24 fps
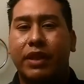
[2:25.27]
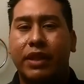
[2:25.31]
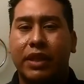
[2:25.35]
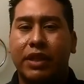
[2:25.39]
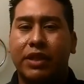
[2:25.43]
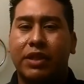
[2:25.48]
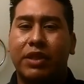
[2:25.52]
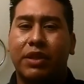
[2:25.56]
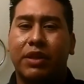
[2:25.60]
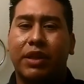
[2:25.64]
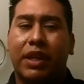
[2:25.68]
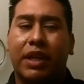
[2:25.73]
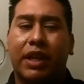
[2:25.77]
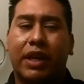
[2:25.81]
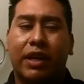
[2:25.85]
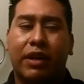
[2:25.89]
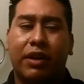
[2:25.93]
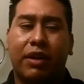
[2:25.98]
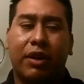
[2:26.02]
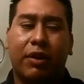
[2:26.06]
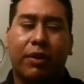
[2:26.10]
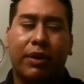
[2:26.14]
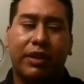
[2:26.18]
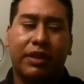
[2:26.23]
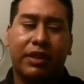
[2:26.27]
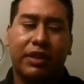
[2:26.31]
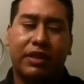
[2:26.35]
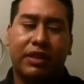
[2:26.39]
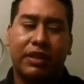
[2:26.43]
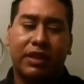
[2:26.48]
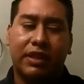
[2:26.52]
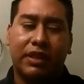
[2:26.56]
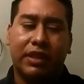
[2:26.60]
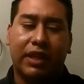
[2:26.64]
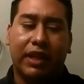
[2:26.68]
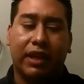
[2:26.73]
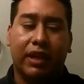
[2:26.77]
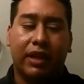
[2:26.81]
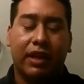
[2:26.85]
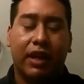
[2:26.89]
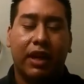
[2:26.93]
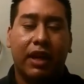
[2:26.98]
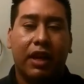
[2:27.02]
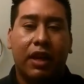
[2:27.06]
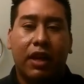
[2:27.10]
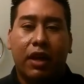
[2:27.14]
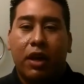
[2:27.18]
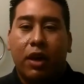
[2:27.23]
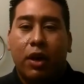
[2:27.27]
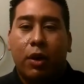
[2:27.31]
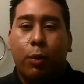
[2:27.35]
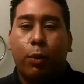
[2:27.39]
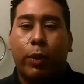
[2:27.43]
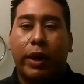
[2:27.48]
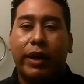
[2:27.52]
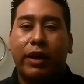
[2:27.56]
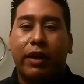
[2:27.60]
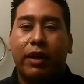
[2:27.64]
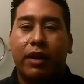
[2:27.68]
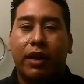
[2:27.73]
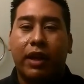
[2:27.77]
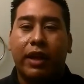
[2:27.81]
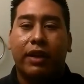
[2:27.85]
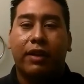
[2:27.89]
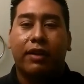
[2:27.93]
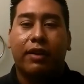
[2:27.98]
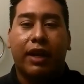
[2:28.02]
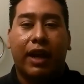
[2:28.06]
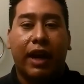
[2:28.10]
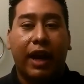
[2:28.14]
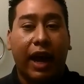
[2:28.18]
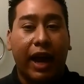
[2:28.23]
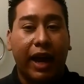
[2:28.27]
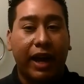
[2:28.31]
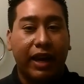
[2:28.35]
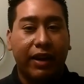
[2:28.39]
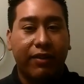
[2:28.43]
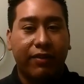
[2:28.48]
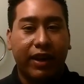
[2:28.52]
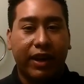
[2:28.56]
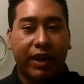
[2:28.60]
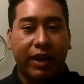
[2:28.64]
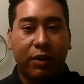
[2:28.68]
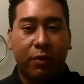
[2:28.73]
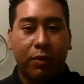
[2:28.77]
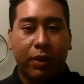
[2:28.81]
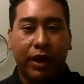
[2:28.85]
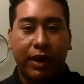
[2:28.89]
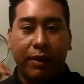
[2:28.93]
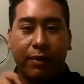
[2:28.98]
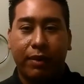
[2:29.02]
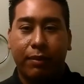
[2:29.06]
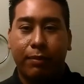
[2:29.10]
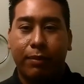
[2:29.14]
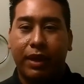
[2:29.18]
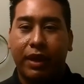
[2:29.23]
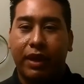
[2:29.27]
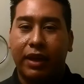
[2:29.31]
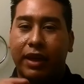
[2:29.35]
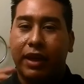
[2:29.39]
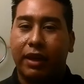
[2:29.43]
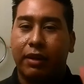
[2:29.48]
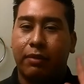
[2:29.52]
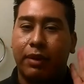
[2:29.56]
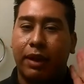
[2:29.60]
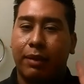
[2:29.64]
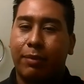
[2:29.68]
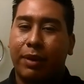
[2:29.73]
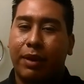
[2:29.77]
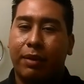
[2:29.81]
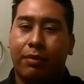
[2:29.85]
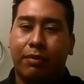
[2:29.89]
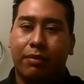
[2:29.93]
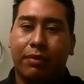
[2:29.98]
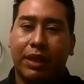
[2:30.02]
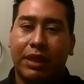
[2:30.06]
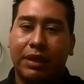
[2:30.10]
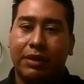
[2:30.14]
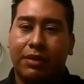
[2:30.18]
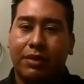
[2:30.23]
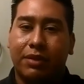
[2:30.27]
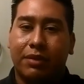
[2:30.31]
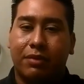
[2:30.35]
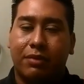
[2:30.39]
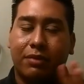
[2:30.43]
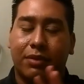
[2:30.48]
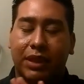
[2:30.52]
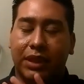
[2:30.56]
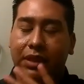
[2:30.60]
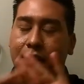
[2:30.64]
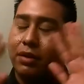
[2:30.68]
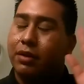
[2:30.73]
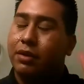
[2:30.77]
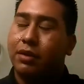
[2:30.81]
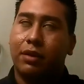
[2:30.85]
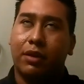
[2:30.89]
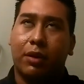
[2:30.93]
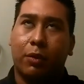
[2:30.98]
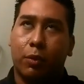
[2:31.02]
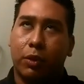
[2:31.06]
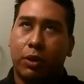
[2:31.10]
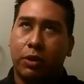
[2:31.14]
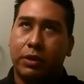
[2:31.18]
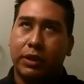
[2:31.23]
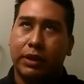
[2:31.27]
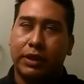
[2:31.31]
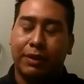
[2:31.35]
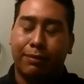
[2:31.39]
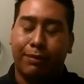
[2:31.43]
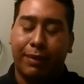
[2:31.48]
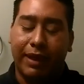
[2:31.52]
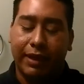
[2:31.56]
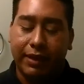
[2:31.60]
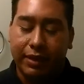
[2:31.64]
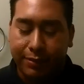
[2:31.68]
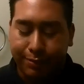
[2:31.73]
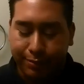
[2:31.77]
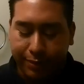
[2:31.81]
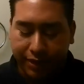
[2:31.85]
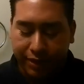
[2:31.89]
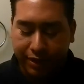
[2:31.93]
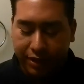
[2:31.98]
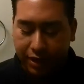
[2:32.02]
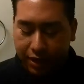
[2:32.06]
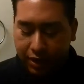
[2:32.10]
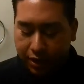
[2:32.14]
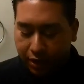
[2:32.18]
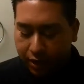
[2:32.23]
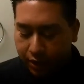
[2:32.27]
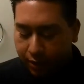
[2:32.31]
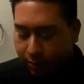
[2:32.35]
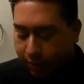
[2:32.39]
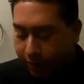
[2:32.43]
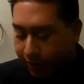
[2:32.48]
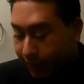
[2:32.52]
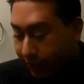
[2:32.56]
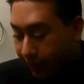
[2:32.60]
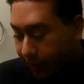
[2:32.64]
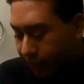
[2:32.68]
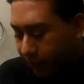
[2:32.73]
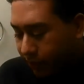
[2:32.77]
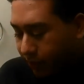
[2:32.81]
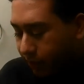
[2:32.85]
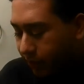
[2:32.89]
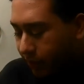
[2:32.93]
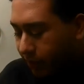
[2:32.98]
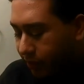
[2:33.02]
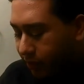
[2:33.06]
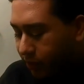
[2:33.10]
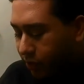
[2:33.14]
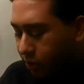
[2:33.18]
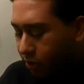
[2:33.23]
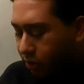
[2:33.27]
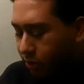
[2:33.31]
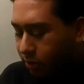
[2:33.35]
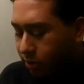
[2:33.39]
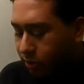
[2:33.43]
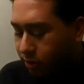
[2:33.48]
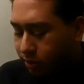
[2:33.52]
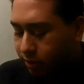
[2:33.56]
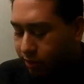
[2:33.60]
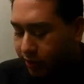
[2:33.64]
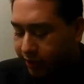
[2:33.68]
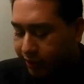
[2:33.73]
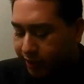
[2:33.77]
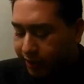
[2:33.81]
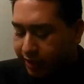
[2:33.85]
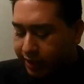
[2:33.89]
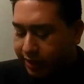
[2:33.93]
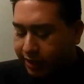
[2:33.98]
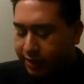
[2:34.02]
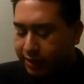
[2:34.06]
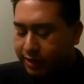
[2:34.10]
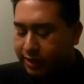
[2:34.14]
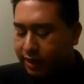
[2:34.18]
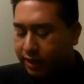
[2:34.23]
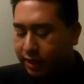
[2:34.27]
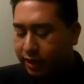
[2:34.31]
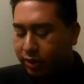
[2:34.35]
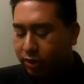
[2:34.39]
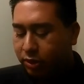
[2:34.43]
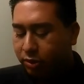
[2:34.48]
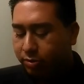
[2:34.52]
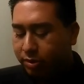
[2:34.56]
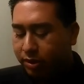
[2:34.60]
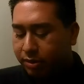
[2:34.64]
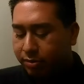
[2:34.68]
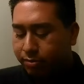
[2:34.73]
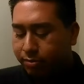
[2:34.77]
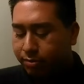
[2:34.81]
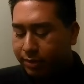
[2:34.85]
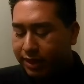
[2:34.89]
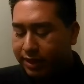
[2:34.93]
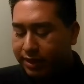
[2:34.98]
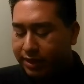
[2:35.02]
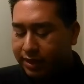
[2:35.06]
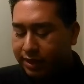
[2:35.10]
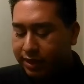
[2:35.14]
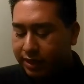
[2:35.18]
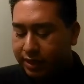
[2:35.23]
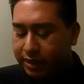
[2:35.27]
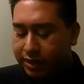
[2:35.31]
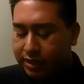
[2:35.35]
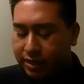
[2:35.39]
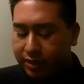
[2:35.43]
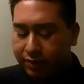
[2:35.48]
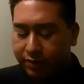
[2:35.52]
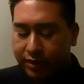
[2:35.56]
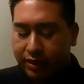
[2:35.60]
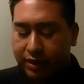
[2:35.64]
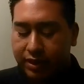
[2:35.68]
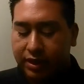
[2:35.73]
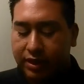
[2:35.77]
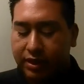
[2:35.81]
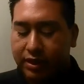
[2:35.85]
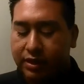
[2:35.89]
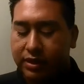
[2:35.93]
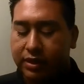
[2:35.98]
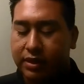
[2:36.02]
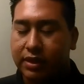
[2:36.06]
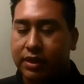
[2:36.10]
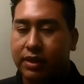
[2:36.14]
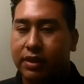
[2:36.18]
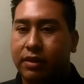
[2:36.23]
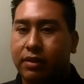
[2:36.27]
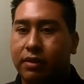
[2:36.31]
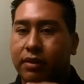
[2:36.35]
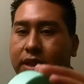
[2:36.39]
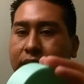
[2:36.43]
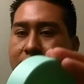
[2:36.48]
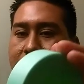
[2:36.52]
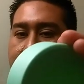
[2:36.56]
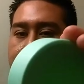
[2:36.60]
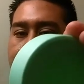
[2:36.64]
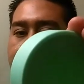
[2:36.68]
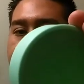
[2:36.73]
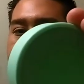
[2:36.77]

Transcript: So yeah, I don't know, I just decided, why not like kind of get in ready with me? I mean, it's, the world is a mess, but we're getting through it. So it is a little bit messy and stuff like this, and that's kind